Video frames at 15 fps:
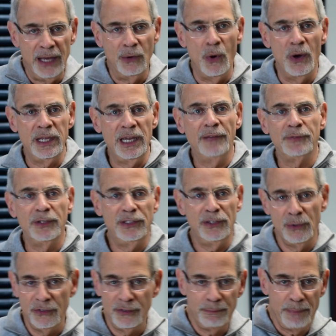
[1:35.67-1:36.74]
All you have to do
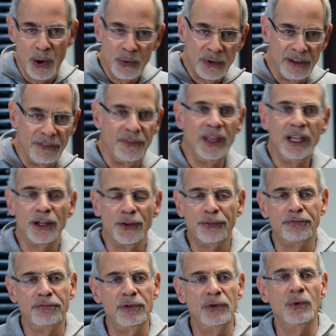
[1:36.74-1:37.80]
is poke your finger
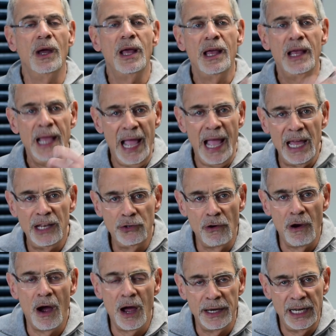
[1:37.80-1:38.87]
through and you're
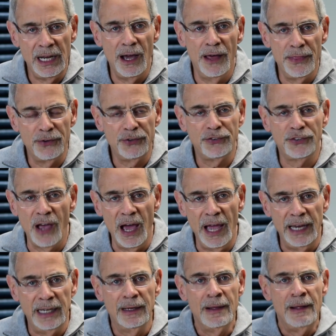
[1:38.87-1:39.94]
on the other
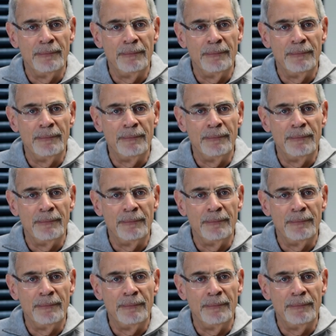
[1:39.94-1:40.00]
side.